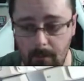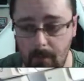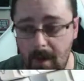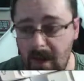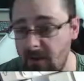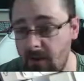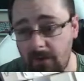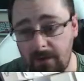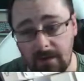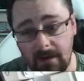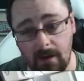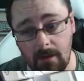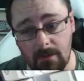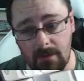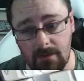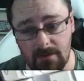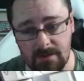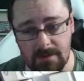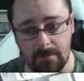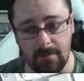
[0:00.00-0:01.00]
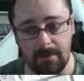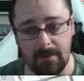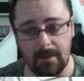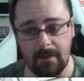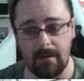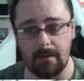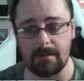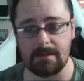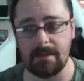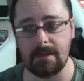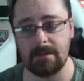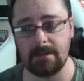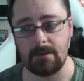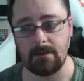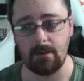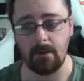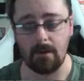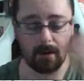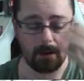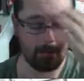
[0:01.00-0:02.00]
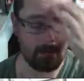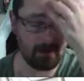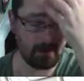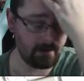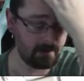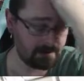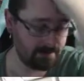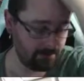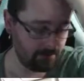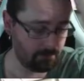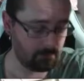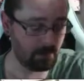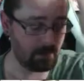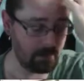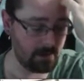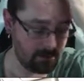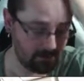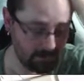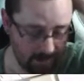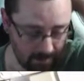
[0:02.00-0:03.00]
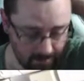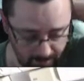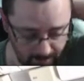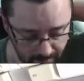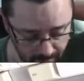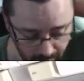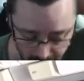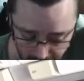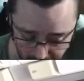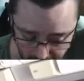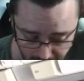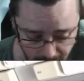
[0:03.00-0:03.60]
I don't think I'll use them. I think I'll stick to Holy Pandas if I'm going to use anything.